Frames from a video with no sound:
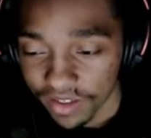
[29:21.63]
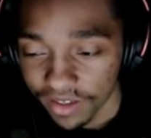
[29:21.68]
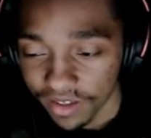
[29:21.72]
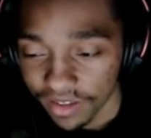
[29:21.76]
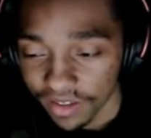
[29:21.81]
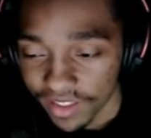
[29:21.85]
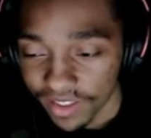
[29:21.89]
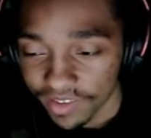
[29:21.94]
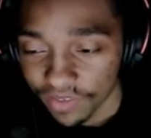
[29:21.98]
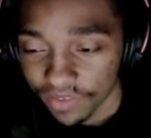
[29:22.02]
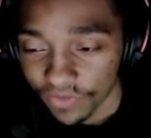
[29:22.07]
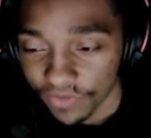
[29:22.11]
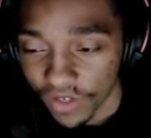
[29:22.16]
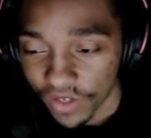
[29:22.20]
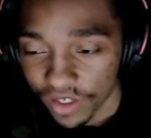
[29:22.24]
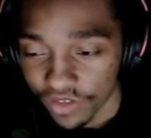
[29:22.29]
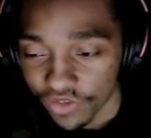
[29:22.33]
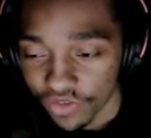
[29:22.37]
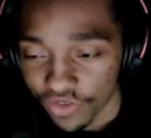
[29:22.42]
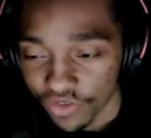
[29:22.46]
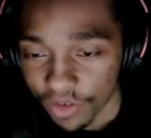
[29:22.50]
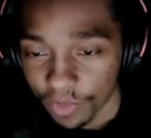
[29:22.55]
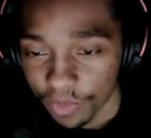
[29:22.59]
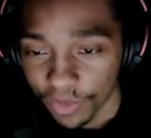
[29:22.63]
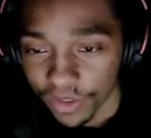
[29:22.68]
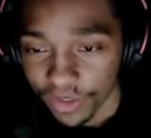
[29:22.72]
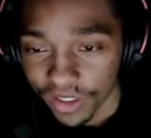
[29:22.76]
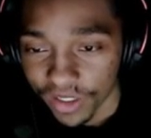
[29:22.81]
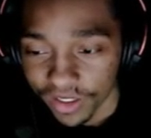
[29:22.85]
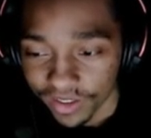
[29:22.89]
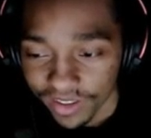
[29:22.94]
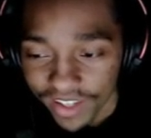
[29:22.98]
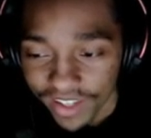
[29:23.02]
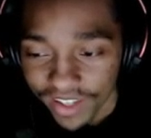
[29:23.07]
Nidalee gets a fucking triple
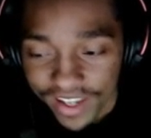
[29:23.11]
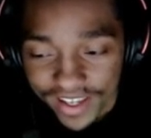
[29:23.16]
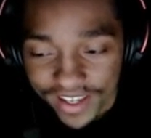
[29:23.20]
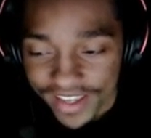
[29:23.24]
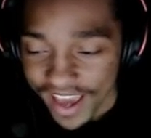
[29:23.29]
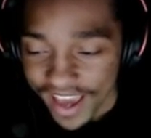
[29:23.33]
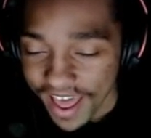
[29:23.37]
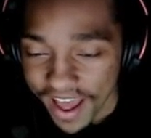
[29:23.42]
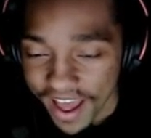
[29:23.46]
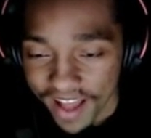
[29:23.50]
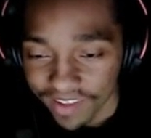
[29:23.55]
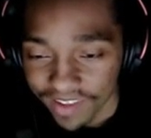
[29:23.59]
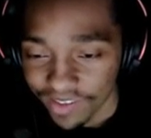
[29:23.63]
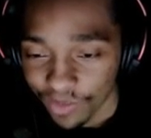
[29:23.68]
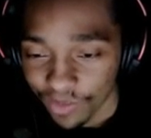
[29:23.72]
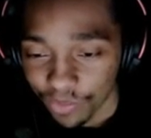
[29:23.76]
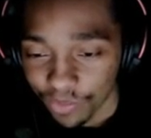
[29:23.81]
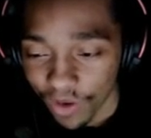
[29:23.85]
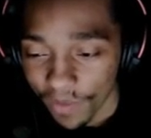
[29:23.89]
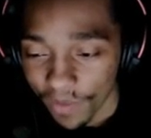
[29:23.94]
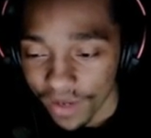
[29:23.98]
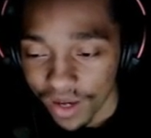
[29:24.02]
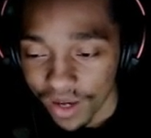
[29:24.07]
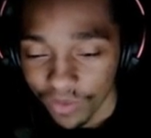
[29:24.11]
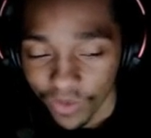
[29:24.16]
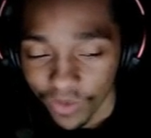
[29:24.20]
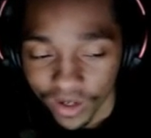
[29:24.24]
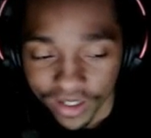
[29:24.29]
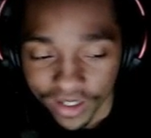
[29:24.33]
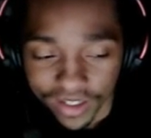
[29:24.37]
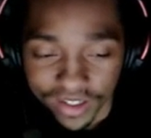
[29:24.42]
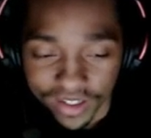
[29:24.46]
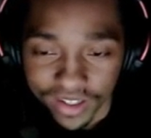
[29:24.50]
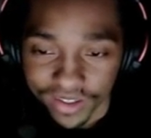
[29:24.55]
kill. Yeah, also probably ain't
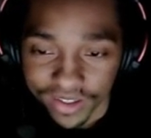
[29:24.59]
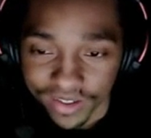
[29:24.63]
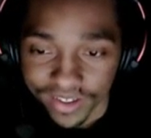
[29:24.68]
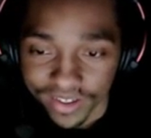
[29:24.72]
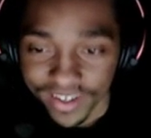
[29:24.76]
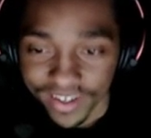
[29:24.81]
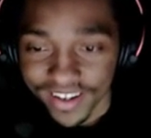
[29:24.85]
working either.